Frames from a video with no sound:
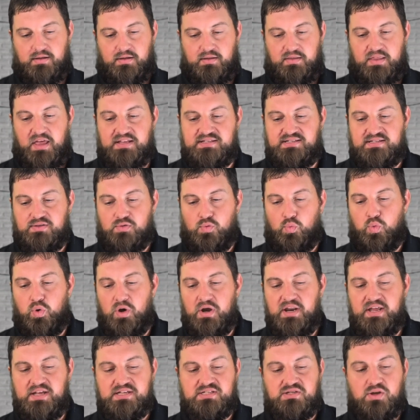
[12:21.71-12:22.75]
That's,
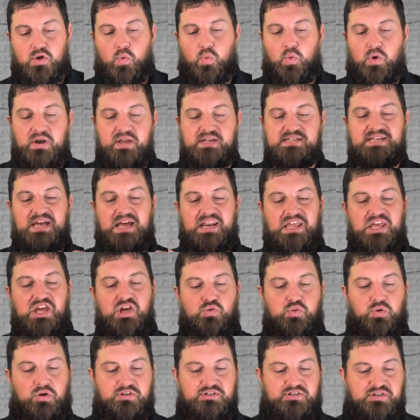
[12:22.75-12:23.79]
what, is, what is that
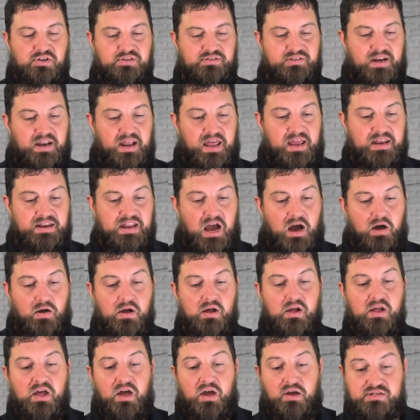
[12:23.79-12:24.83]
equal to today?
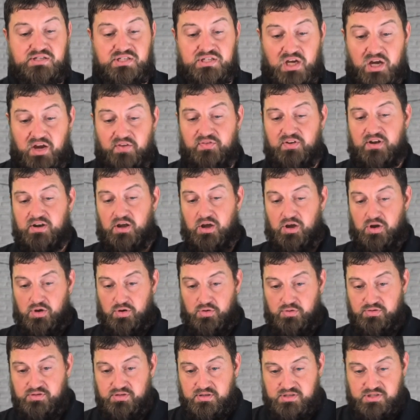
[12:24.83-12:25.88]
Now, a servant
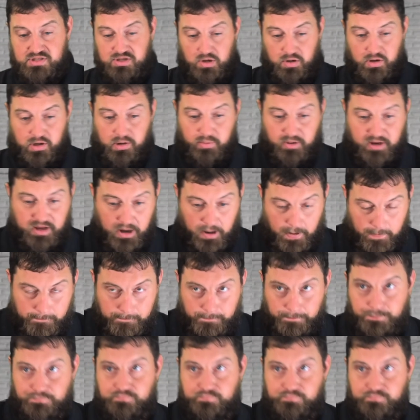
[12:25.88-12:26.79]
owned, so here we go.